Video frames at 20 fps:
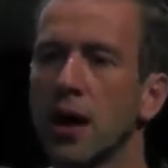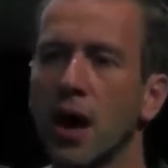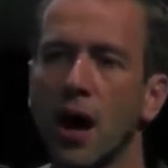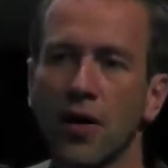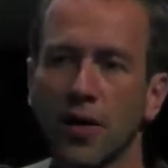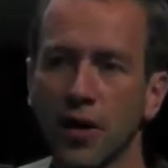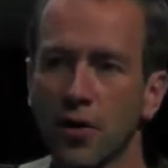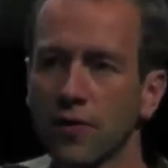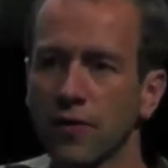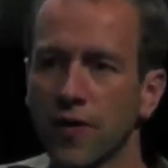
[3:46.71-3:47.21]

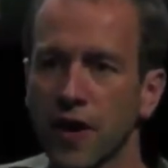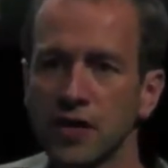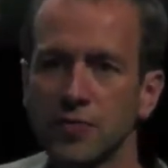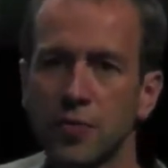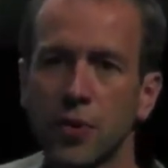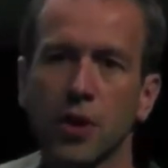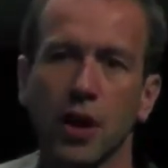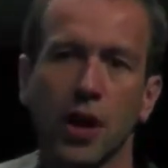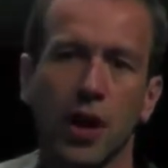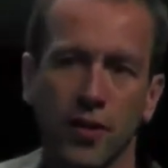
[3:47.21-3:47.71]
Are they on
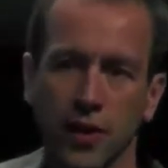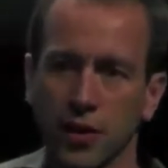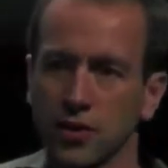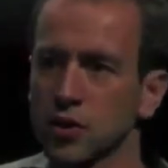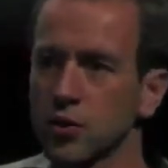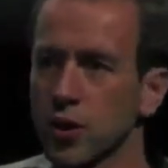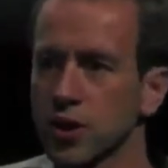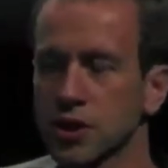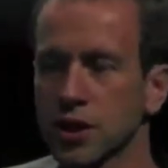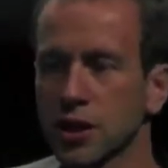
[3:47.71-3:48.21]
Facebook? Are they on
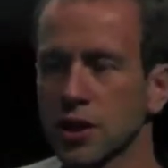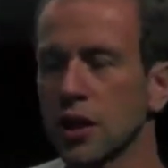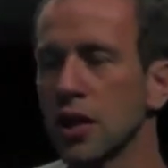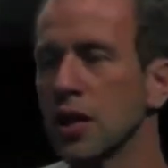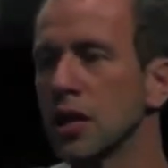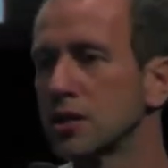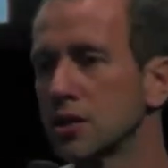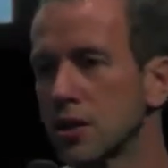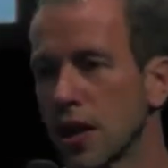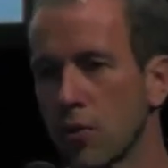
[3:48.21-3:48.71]
Twitter?
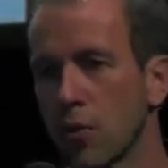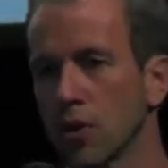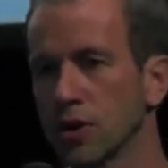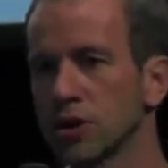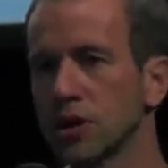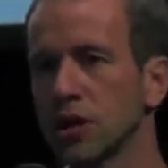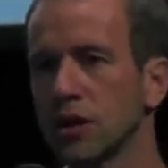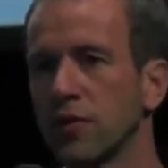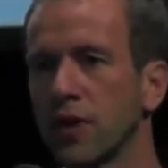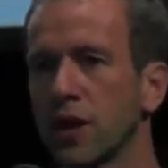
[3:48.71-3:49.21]
Do they
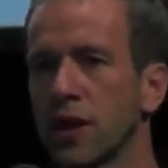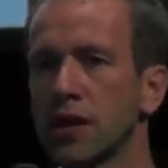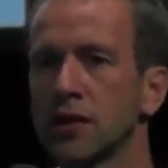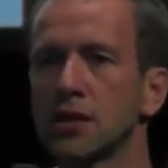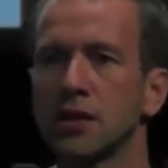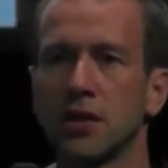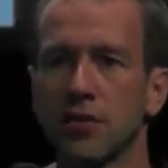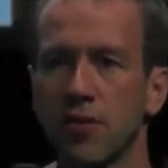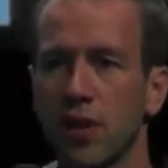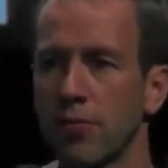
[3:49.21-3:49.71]
watch TV?
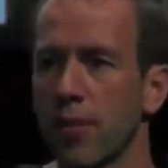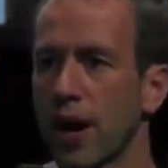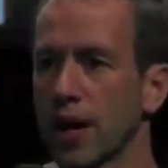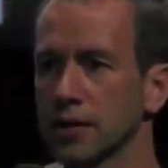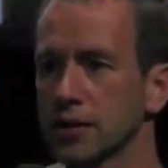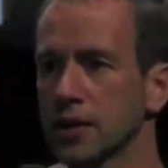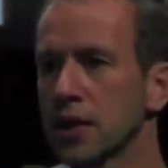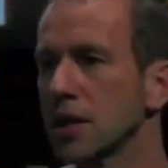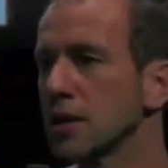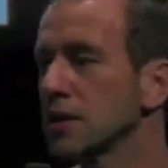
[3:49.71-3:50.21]
Do they read
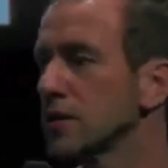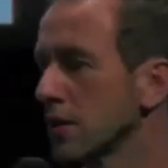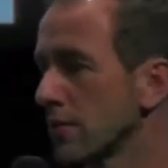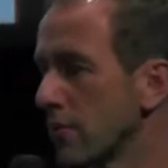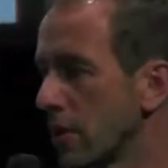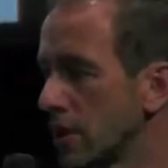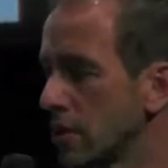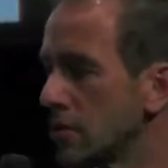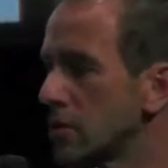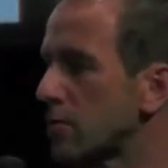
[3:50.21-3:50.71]
magazines? Do they
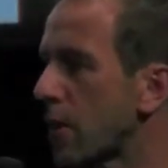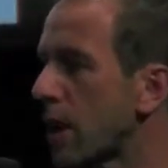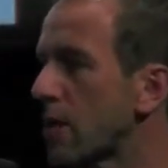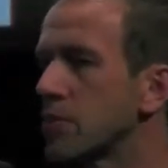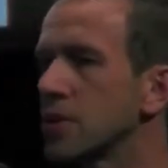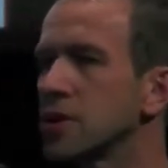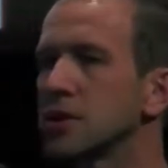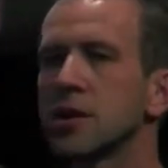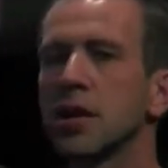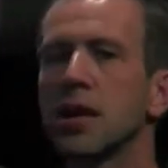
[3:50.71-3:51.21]
read
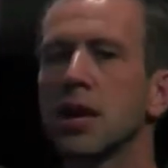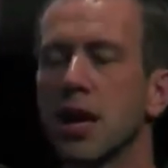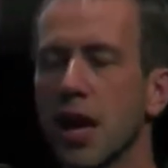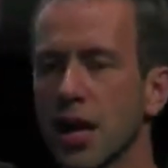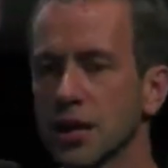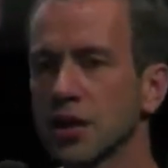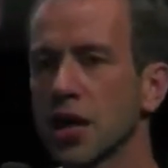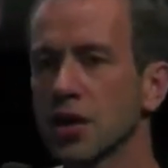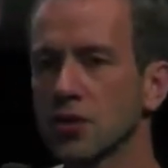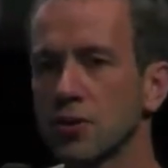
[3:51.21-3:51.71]
newspapers?
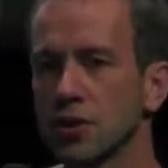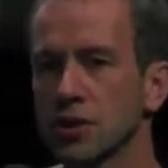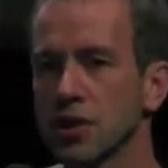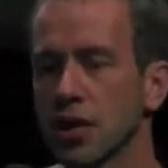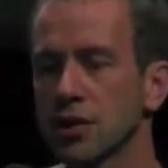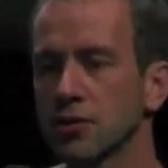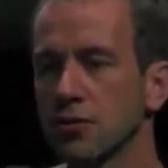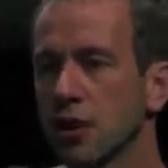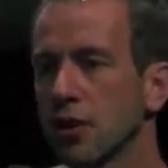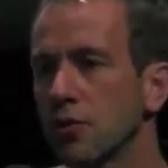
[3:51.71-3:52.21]
Et cetera, et
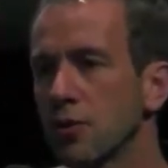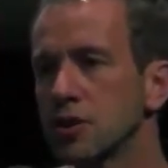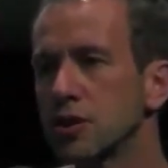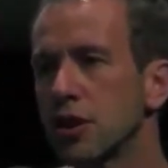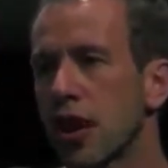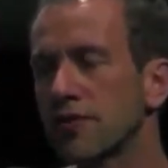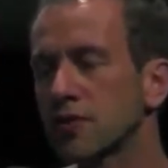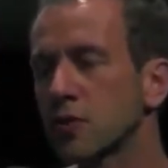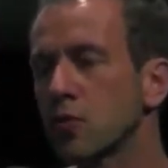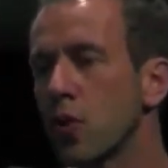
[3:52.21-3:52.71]
cetera. In other words,
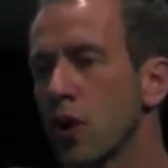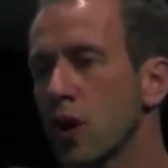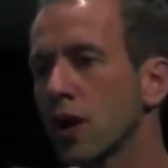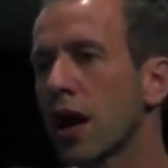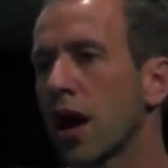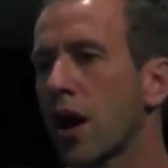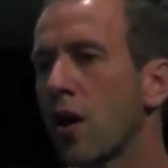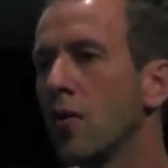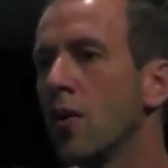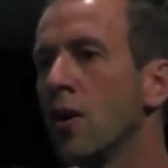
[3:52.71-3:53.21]
you have to
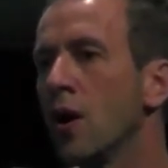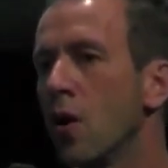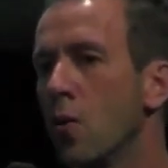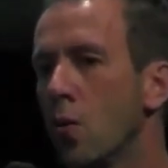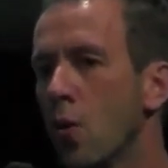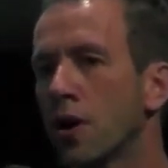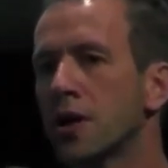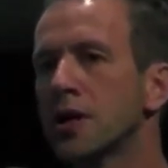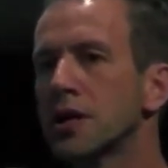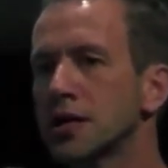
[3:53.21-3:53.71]
work out
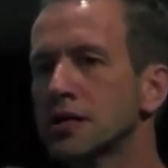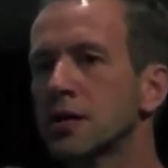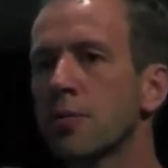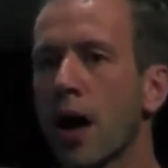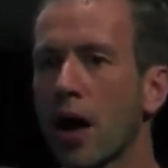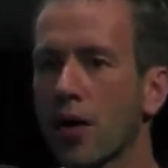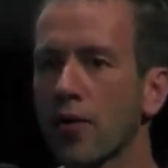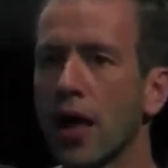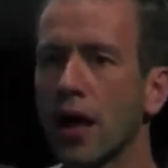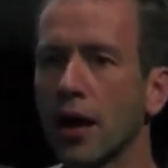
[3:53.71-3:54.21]
what it is
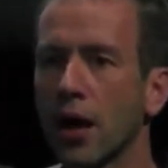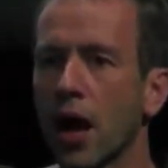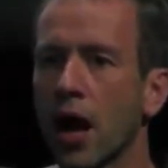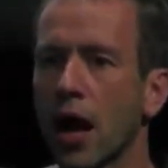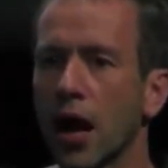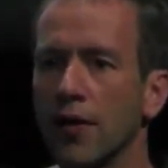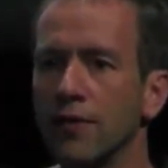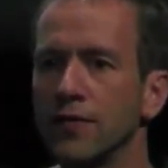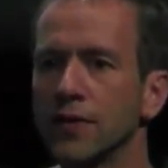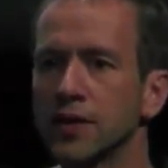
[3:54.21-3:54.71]
about their
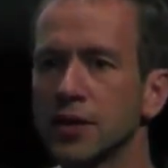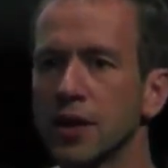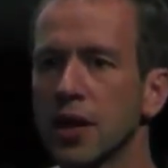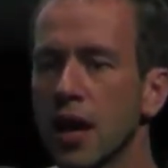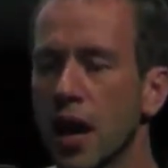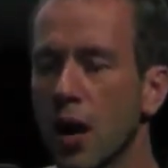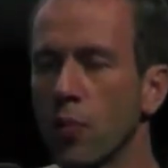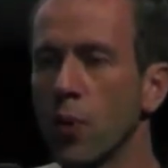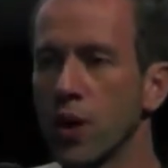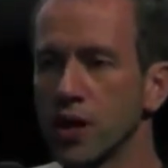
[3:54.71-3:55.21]
lives
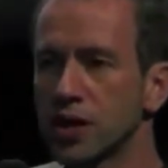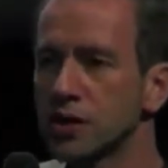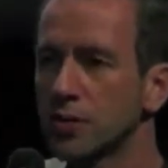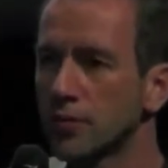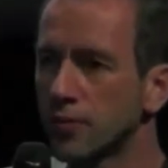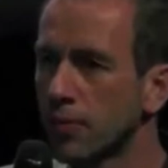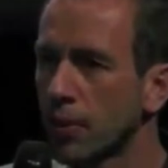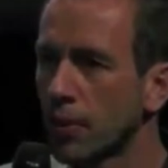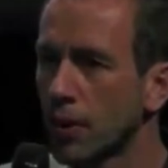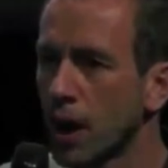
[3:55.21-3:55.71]
and which
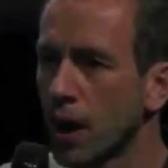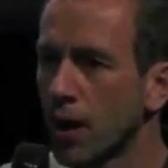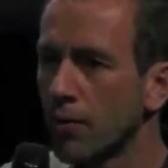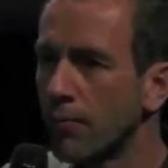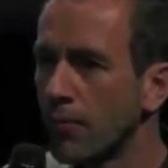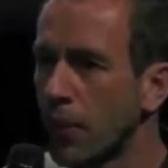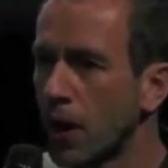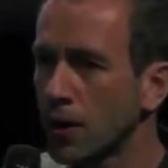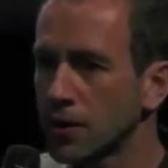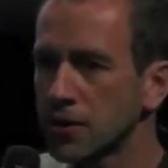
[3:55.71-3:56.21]

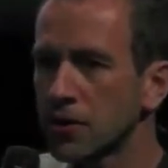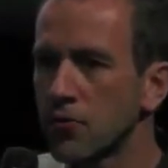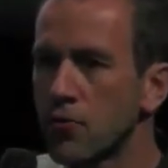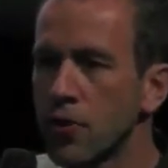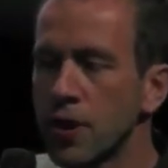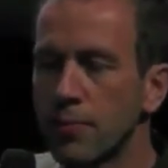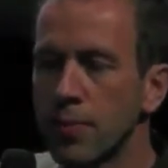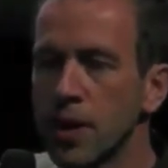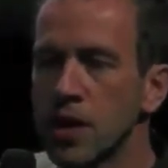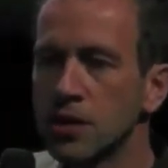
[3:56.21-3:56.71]
part of the
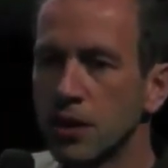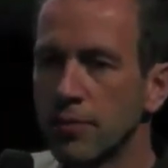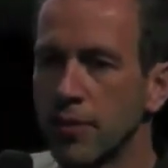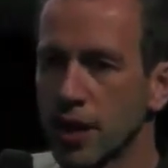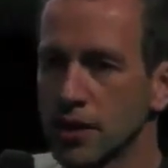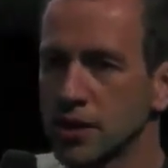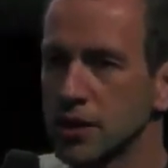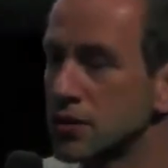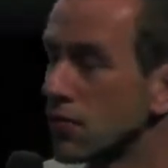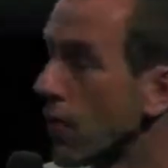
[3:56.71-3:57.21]
media
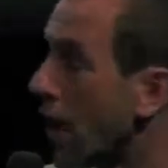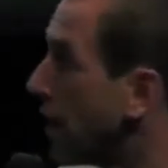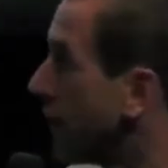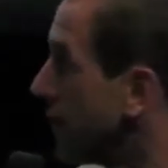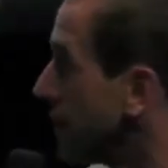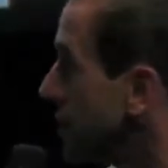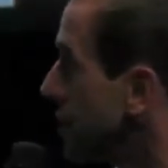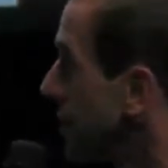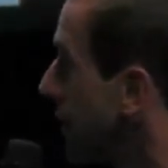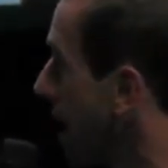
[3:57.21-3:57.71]
mix is
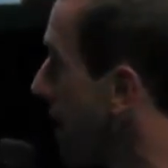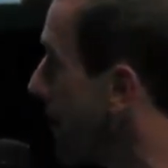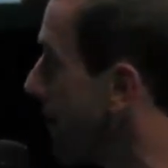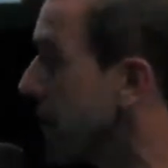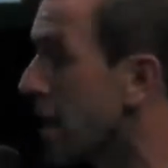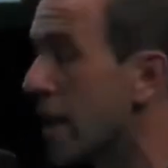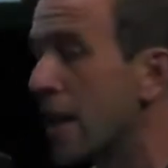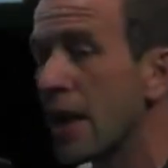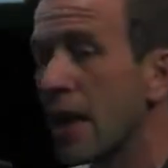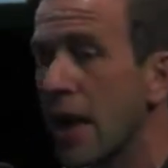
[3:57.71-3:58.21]
relevant to them.
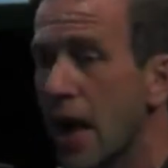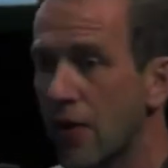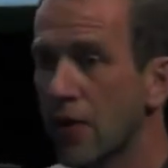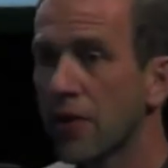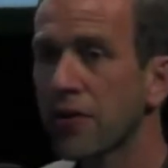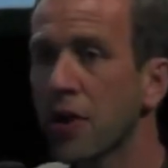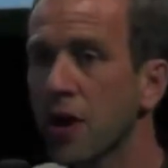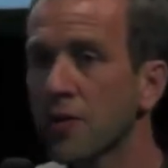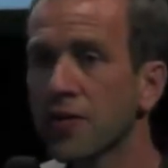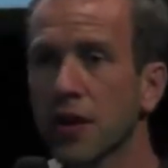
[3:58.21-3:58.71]
And
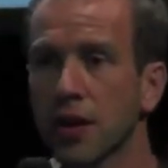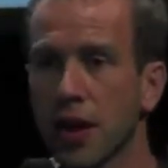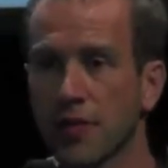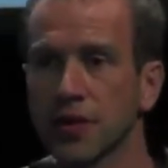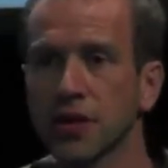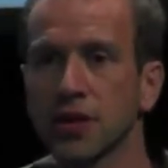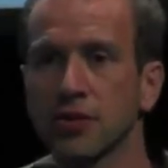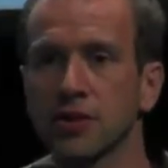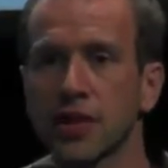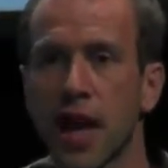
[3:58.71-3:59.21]
the third thing you have
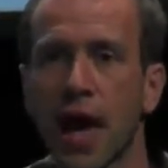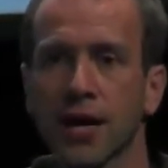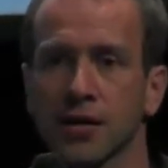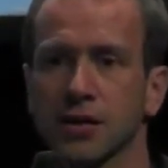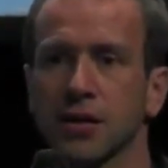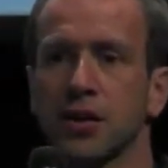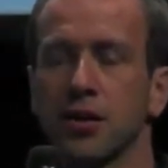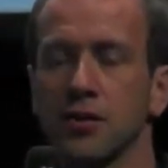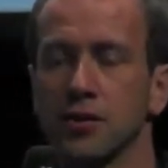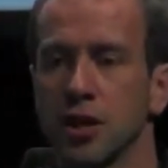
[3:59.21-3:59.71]
to do is
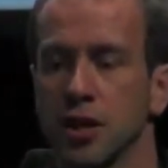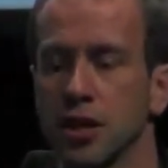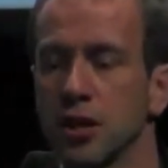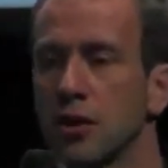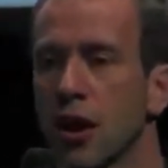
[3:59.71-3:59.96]
execute it.